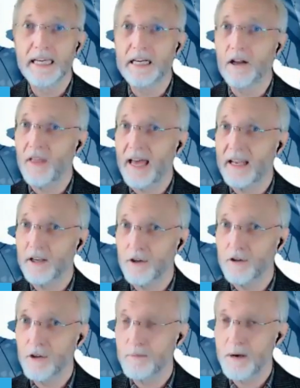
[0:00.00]
On that
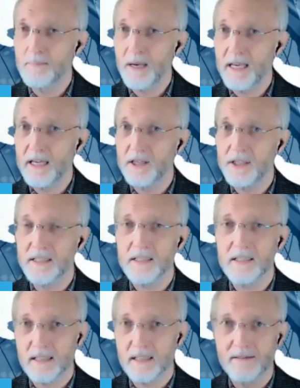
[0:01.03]
YouTube page,
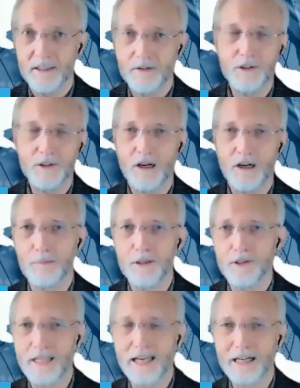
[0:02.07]
it's Dr.
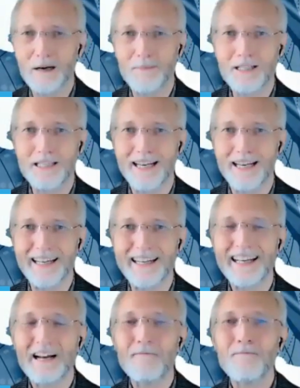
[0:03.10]
Bill's economics site.